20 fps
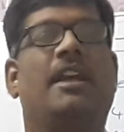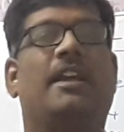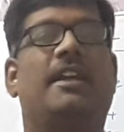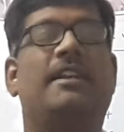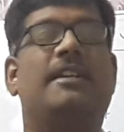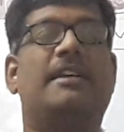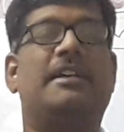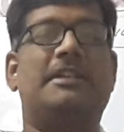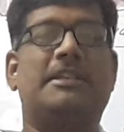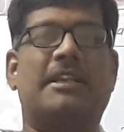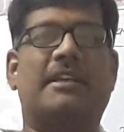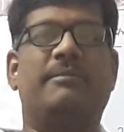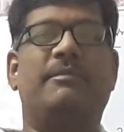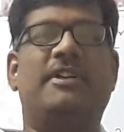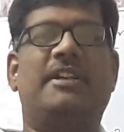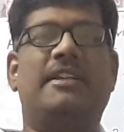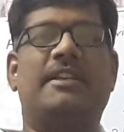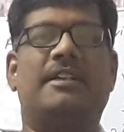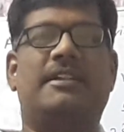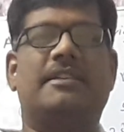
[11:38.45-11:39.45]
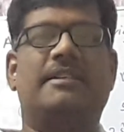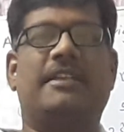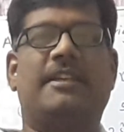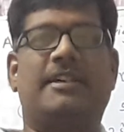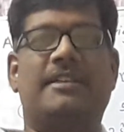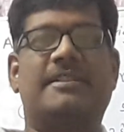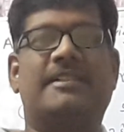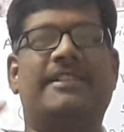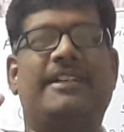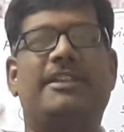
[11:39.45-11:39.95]
In the intermediate,
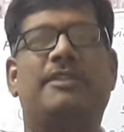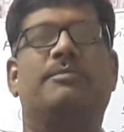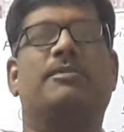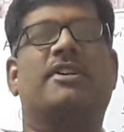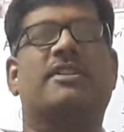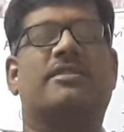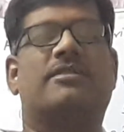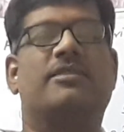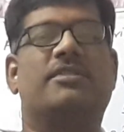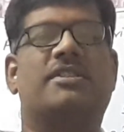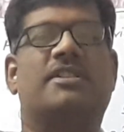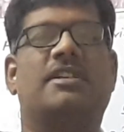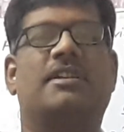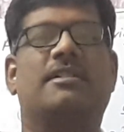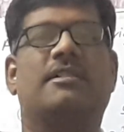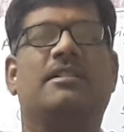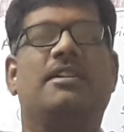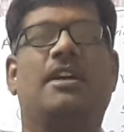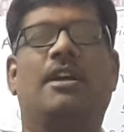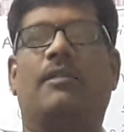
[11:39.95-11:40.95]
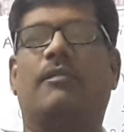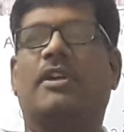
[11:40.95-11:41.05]
there is a 8 marks question.